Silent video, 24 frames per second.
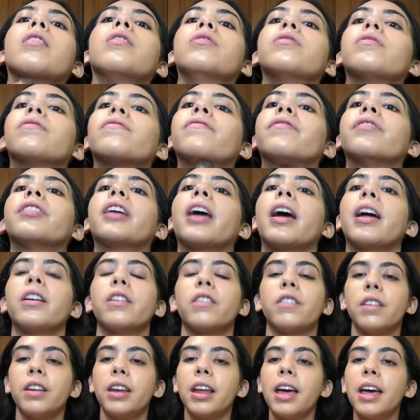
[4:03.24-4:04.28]
Don't forget your
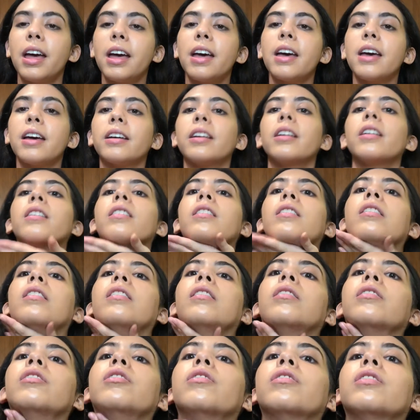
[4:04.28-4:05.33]
neck.
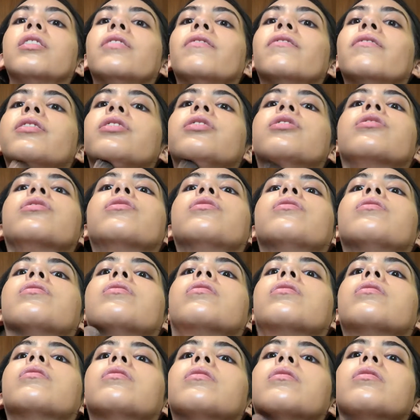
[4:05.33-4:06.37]
You can even just
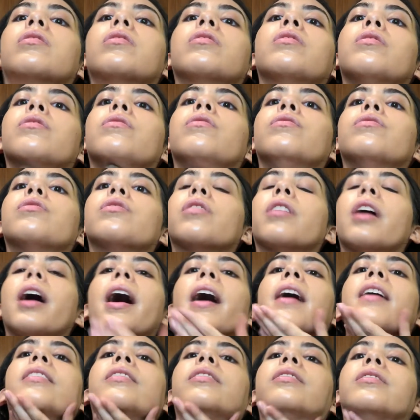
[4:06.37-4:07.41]
use your
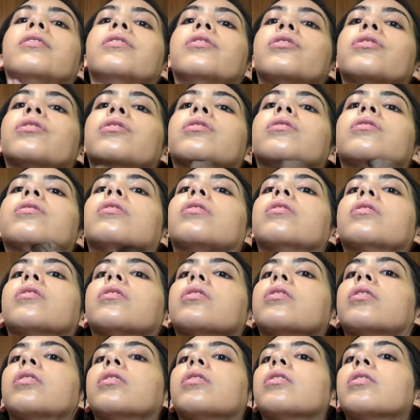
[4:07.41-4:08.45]
hands and just
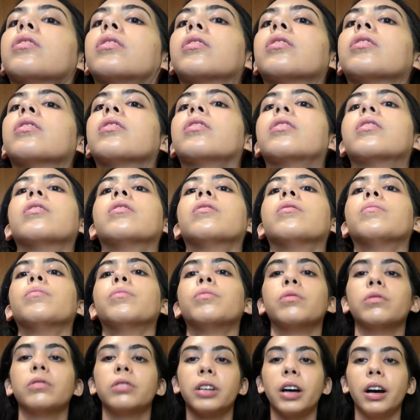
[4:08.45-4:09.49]

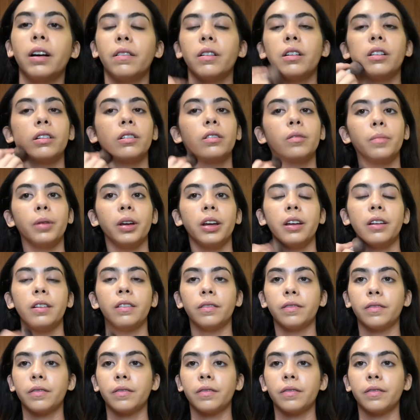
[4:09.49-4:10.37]
pull down a little bit.